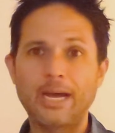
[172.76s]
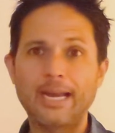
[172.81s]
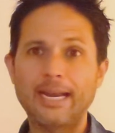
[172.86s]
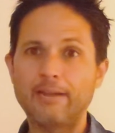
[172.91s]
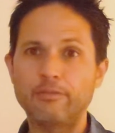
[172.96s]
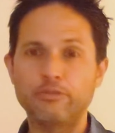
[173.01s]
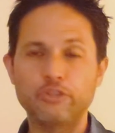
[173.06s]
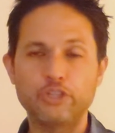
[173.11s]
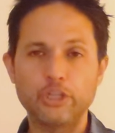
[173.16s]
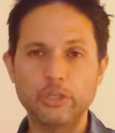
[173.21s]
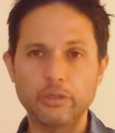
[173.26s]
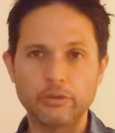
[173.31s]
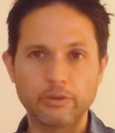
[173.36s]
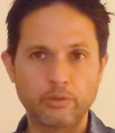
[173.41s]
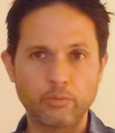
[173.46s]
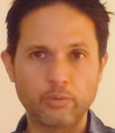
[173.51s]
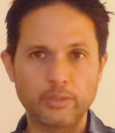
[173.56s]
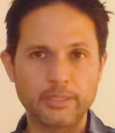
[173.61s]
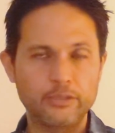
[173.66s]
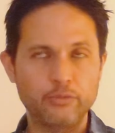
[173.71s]
not have
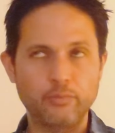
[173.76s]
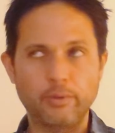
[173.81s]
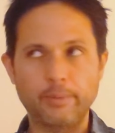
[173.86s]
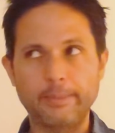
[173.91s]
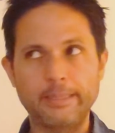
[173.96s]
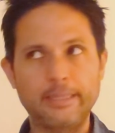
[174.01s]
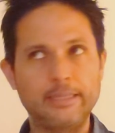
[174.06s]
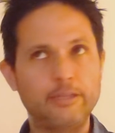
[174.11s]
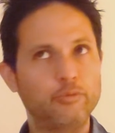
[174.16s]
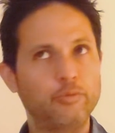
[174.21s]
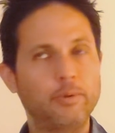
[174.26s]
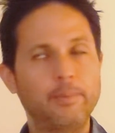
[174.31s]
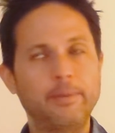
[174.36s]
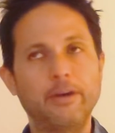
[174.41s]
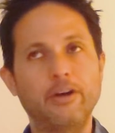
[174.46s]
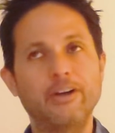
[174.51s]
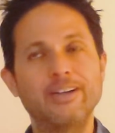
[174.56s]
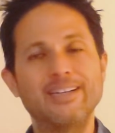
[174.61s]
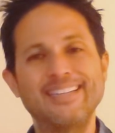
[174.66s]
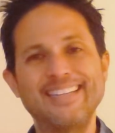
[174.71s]
children with these women. These
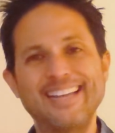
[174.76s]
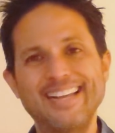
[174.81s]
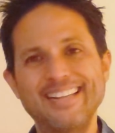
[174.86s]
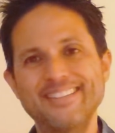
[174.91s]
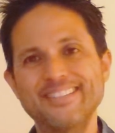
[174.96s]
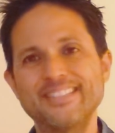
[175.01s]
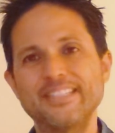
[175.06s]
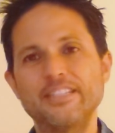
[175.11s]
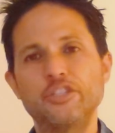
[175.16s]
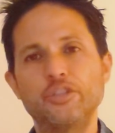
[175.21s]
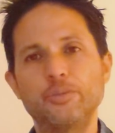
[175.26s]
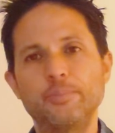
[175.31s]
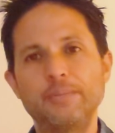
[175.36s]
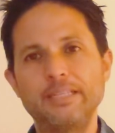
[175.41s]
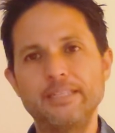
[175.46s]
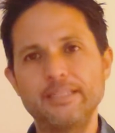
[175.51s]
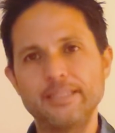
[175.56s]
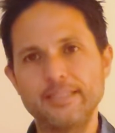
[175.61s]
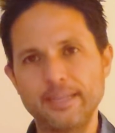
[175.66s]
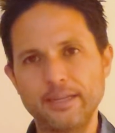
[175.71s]
women are destined to
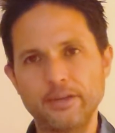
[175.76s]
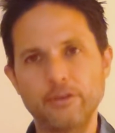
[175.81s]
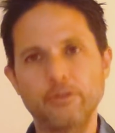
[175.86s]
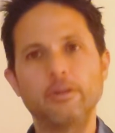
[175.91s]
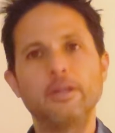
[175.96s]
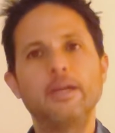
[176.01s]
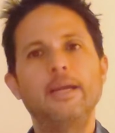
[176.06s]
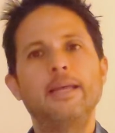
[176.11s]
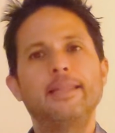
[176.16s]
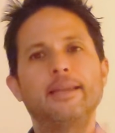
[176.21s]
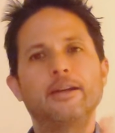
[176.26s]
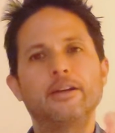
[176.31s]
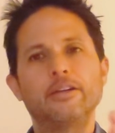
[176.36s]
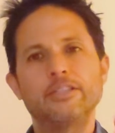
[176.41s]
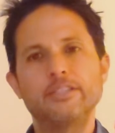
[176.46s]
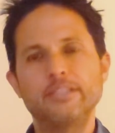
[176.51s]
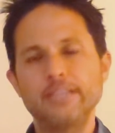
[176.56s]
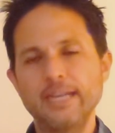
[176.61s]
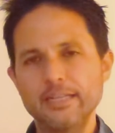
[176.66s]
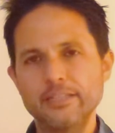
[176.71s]
be single. They
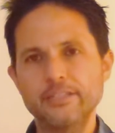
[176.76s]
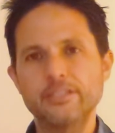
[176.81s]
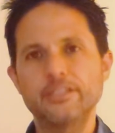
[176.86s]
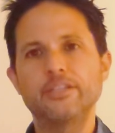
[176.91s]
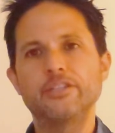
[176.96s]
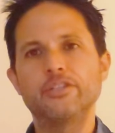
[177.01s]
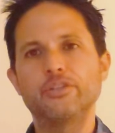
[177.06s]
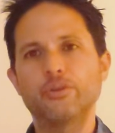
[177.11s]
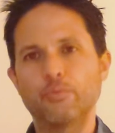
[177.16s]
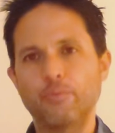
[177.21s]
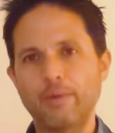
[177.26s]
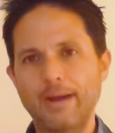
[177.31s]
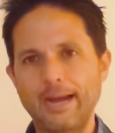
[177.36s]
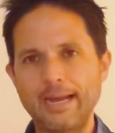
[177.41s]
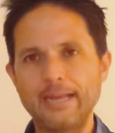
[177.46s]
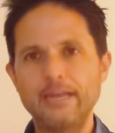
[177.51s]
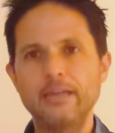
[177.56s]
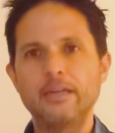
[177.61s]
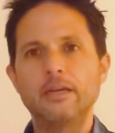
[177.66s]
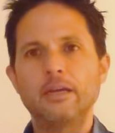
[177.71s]
are destined to
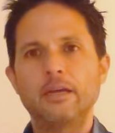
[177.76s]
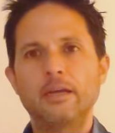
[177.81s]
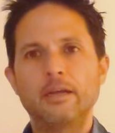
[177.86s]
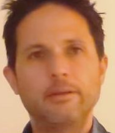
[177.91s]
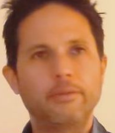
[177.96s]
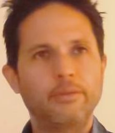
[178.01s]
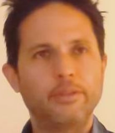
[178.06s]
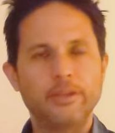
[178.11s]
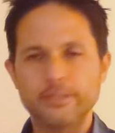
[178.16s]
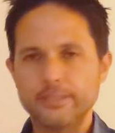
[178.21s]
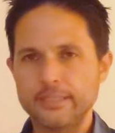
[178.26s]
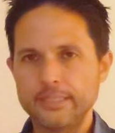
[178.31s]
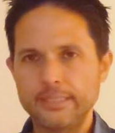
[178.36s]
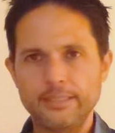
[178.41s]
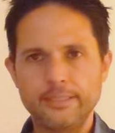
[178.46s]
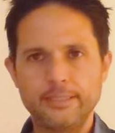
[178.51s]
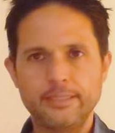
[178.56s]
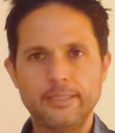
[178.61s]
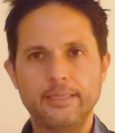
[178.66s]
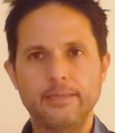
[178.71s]
ride the
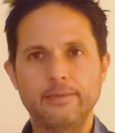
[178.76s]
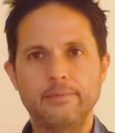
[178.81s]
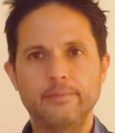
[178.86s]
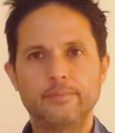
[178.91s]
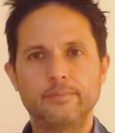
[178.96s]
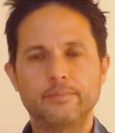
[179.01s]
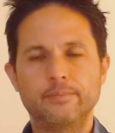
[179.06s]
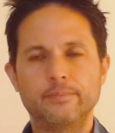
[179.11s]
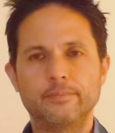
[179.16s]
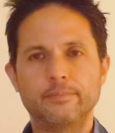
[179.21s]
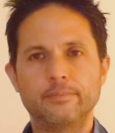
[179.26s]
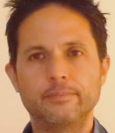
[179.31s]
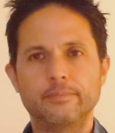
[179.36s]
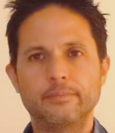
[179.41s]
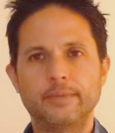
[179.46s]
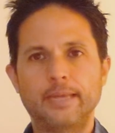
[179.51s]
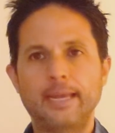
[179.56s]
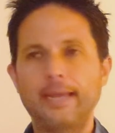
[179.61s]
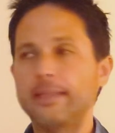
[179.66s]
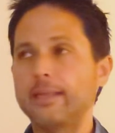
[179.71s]
CC.
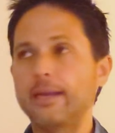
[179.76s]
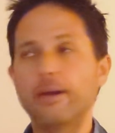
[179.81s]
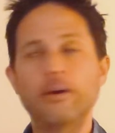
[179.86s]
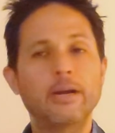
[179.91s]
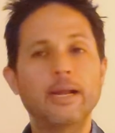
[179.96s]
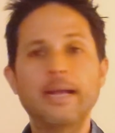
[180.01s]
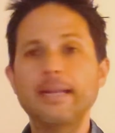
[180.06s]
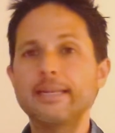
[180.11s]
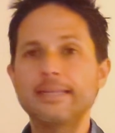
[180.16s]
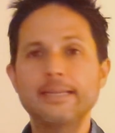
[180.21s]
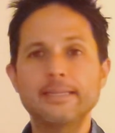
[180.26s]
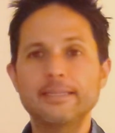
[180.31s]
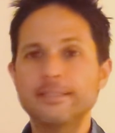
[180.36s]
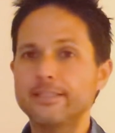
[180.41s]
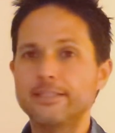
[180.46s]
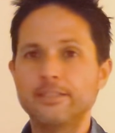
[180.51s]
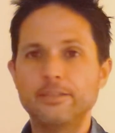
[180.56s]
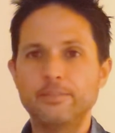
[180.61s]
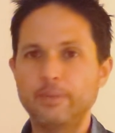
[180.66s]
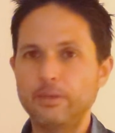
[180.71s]
Okay, they are not
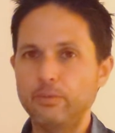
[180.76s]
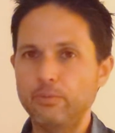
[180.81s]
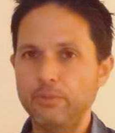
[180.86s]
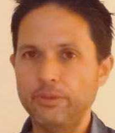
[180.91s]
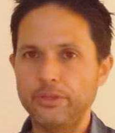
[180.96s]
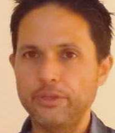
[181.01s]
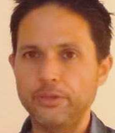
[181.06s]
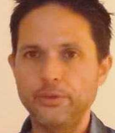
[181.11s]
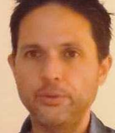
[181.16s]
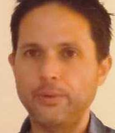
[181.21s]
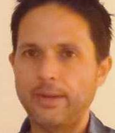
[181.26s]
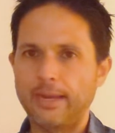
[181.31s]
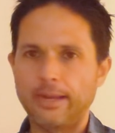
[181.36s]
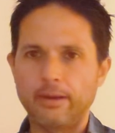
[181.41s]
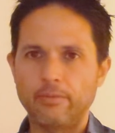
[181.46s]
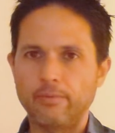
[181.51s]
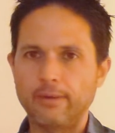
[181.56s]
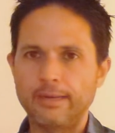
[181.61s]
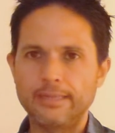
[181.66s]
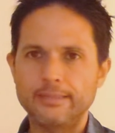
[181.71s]
destined to be with you
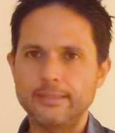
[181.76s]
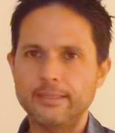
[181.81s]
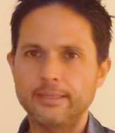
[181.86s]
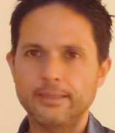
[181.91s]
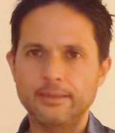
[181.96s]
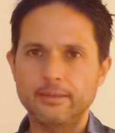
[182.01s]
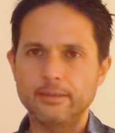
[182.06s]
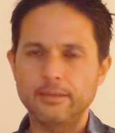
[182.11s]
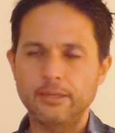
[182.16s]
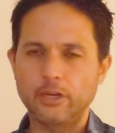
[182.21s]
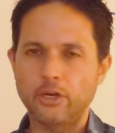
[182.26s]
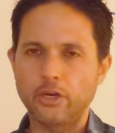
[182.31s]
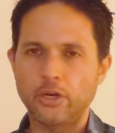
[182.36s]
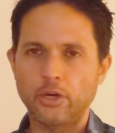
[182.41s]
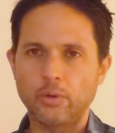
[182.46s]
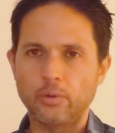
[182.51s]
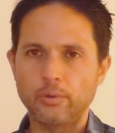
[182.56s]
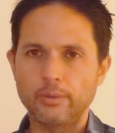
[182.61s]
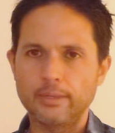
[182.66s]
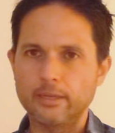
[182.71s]
and raising, you
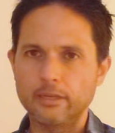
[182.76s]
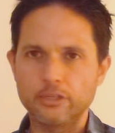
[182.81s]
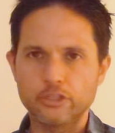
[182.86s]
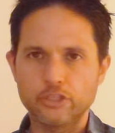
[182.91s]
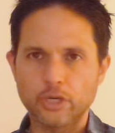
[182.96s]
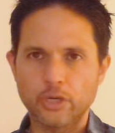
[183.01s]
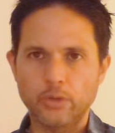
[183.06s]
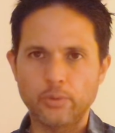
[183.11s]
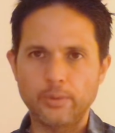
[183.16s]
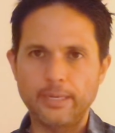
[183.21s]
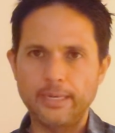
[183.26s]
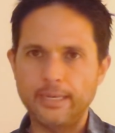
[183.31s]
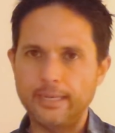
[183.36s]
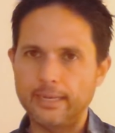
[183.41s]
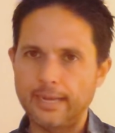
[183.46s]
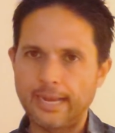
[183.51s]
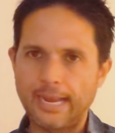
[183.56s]
know, little Joey